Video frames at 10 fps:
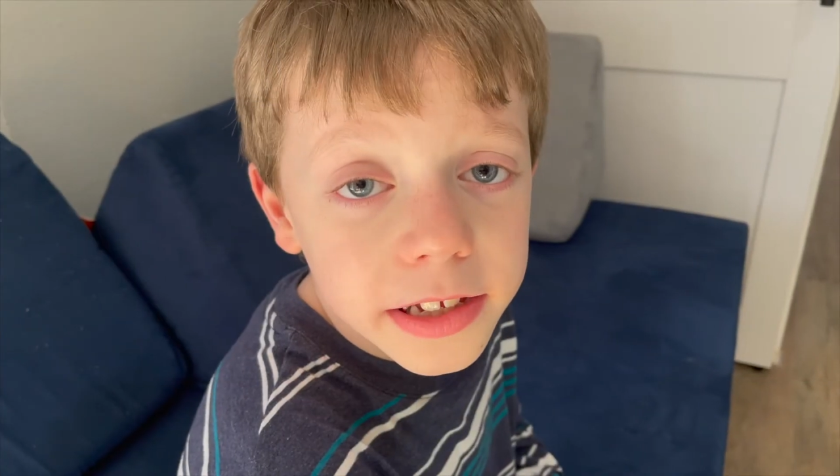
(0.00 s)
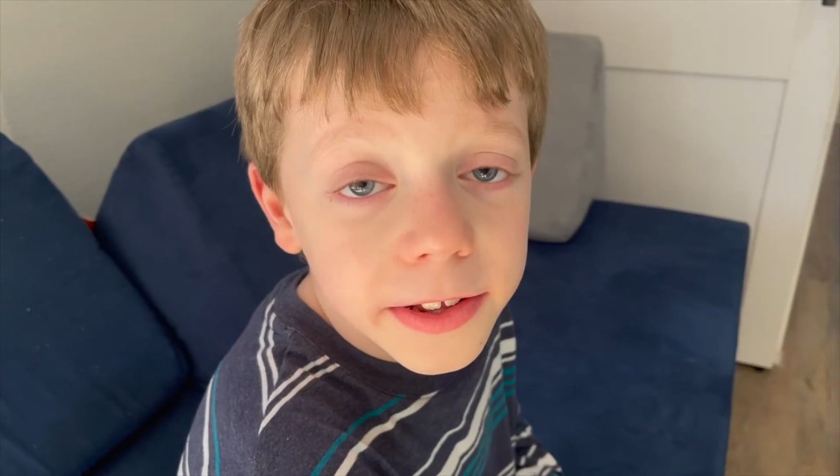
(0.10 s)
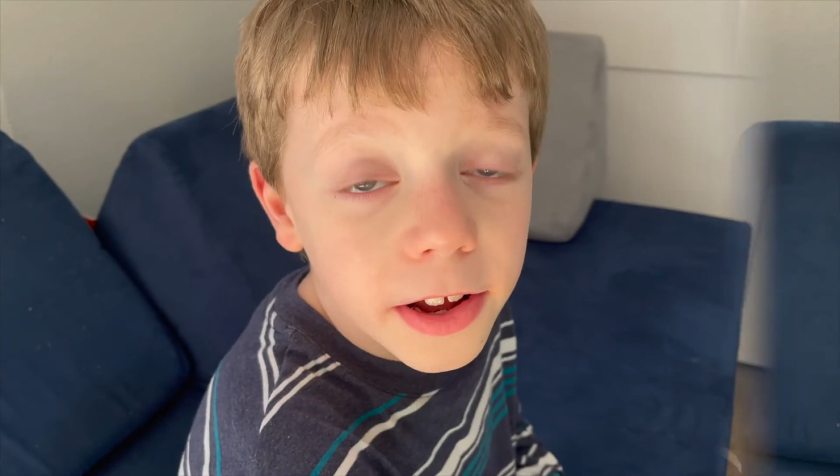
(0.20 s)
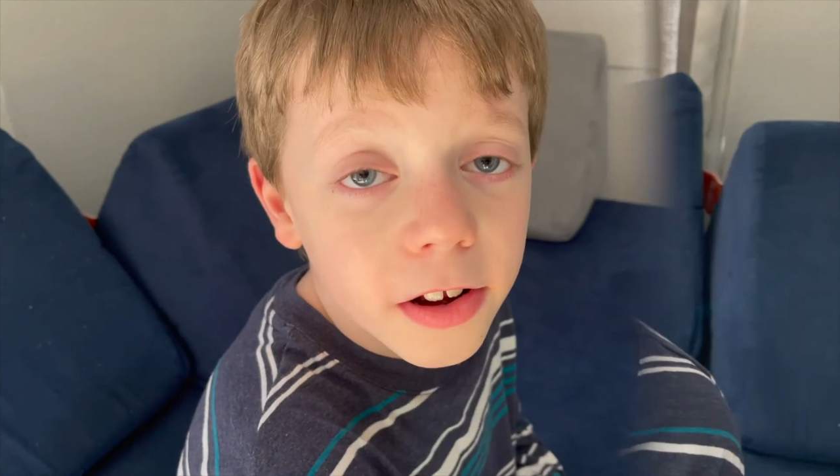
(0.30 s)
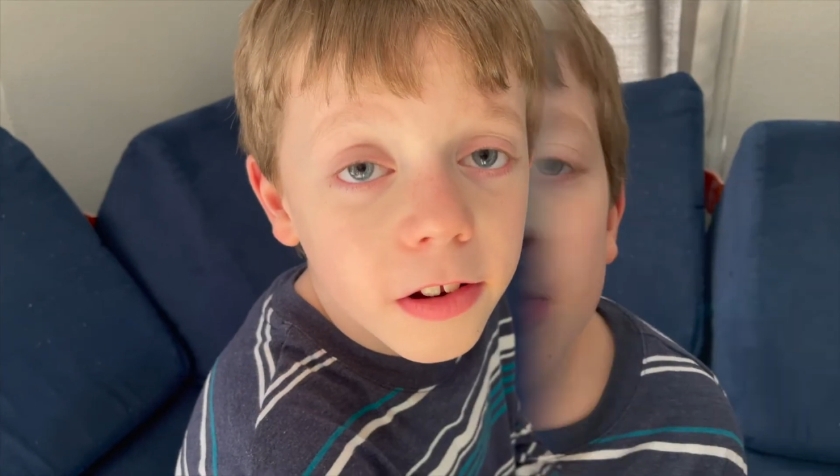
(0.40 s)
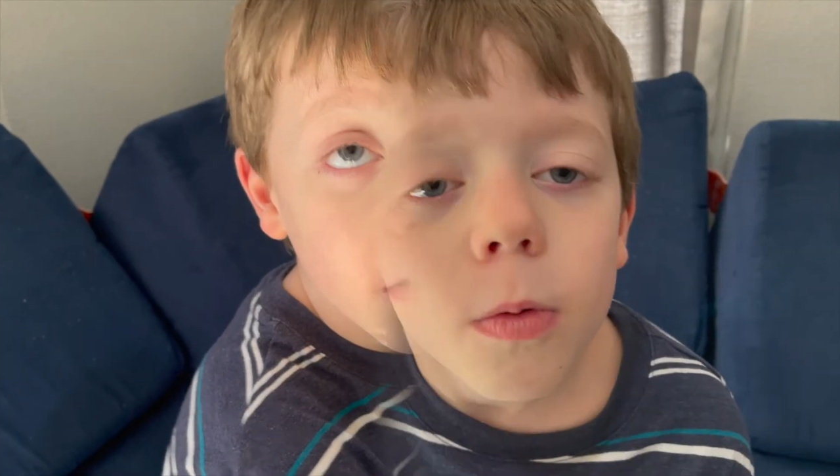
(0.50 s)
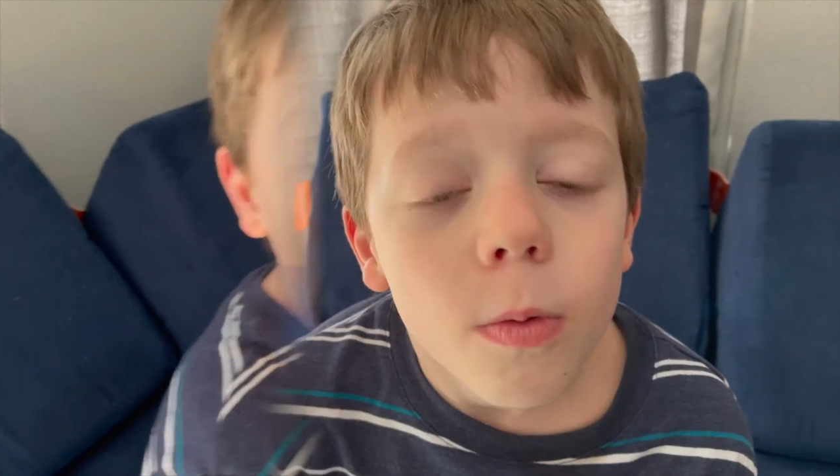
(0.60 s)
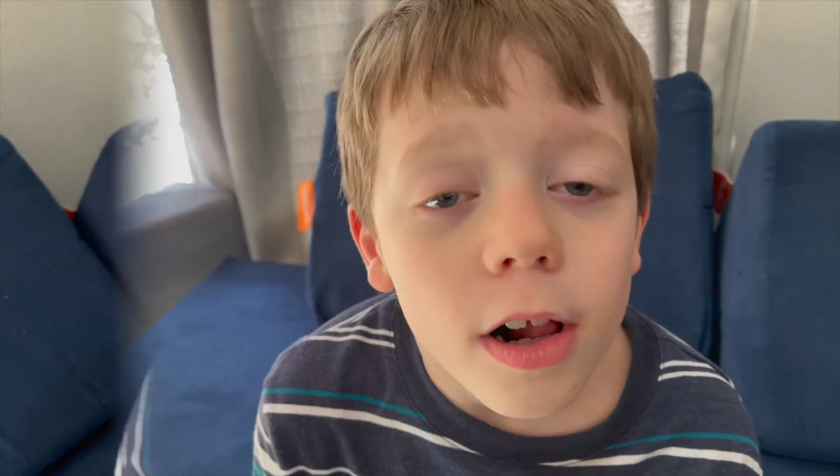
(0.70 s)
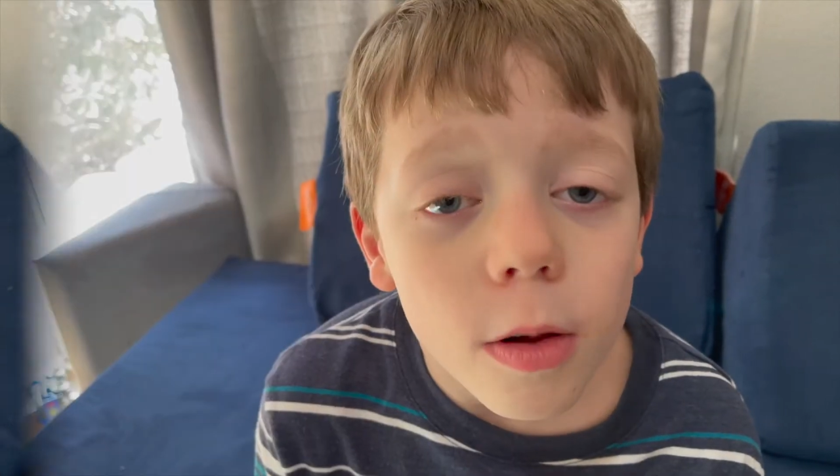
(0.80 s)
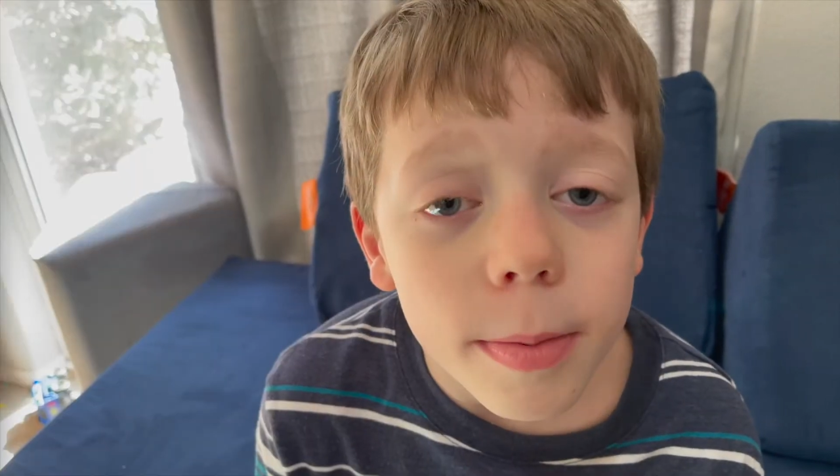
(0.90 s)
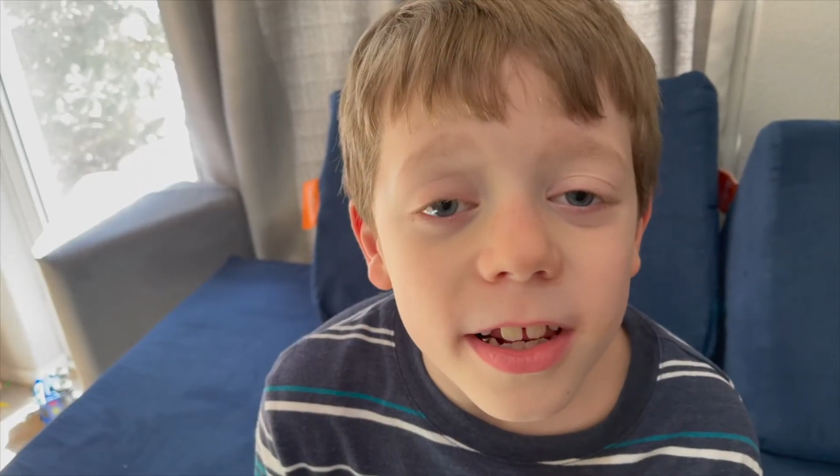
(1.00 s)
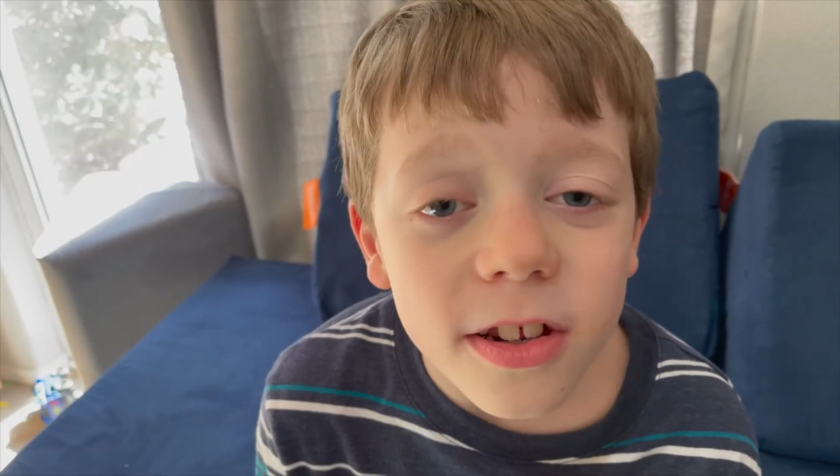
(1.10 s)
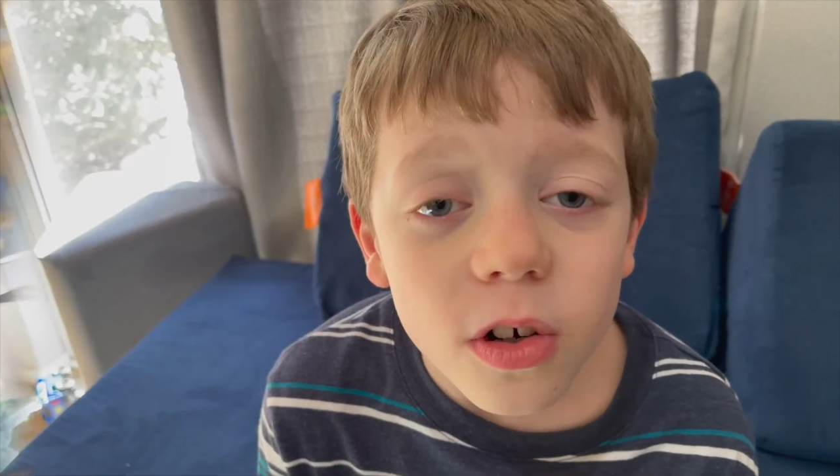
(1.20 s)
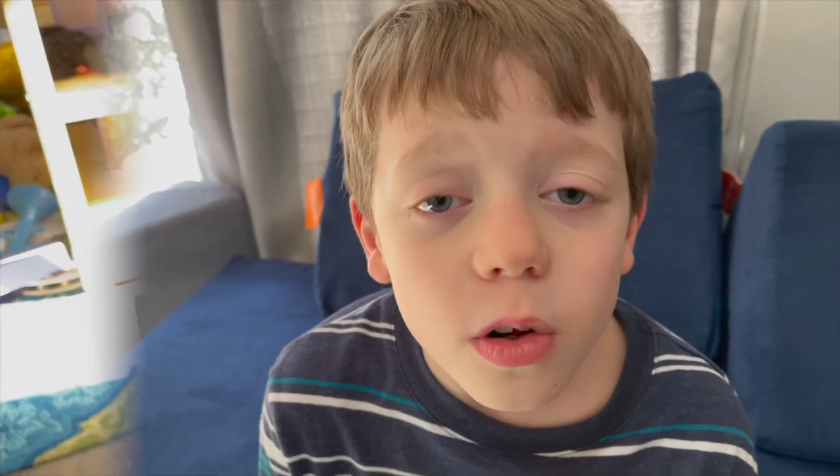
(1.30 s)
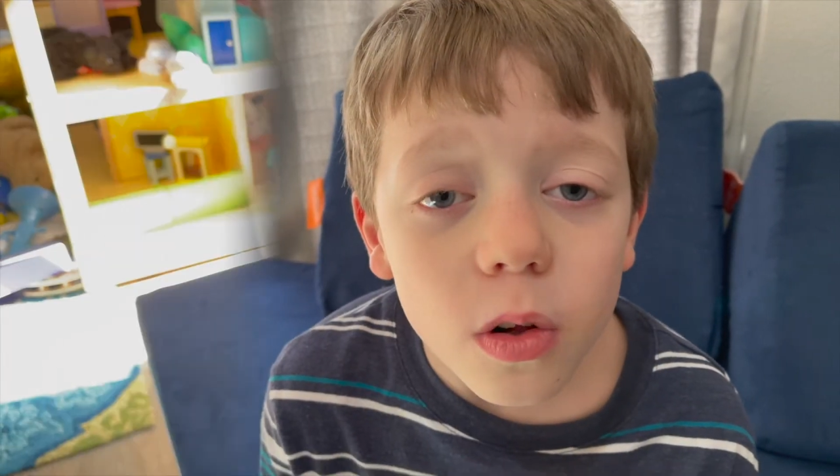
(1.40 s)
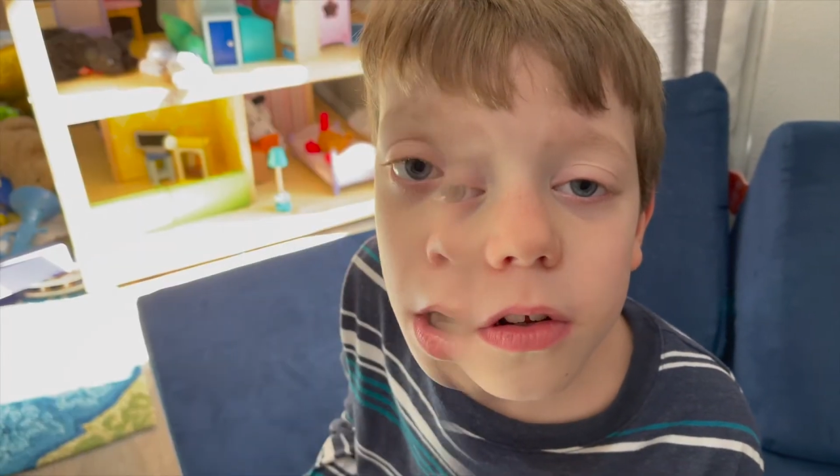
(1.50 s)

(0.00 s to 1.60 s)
done will be told